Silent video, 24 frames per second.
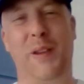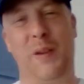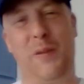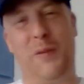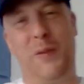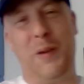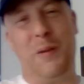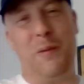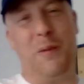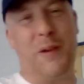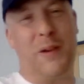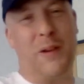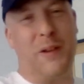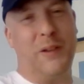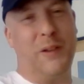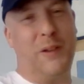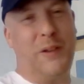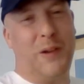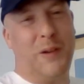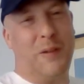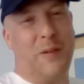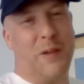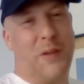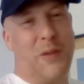If you would
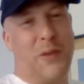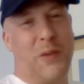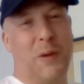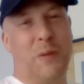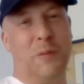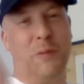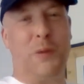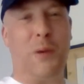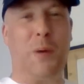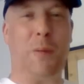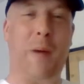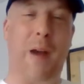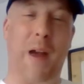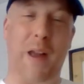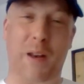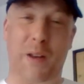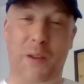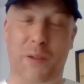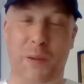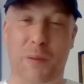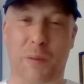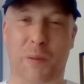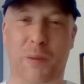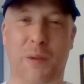consider a thumbs up and a
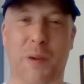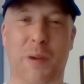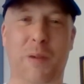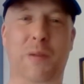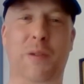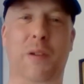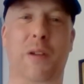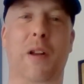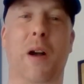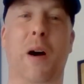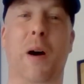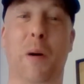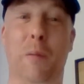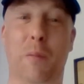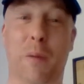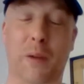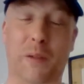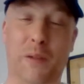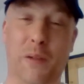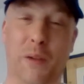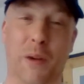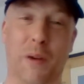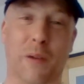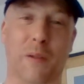subscription, I'd be
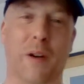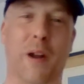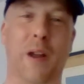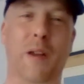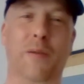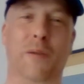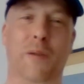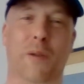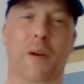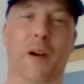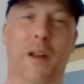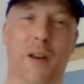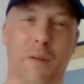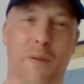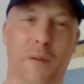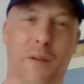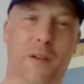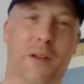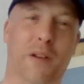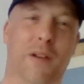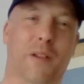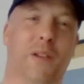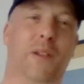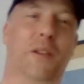so grateful, and I
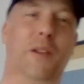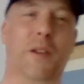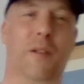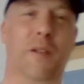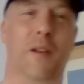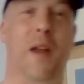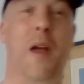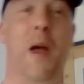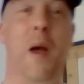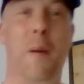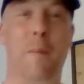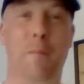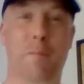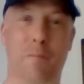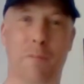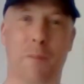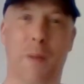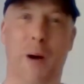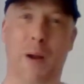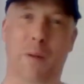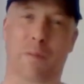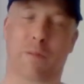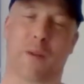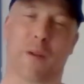would consider it
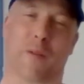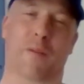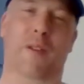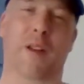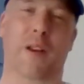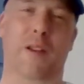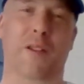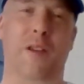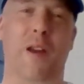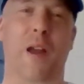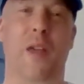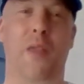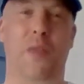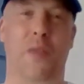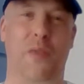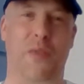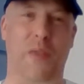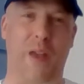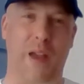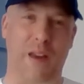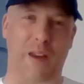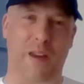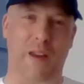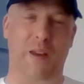my privilege.
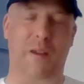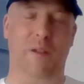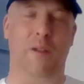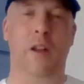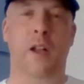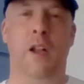Thank you.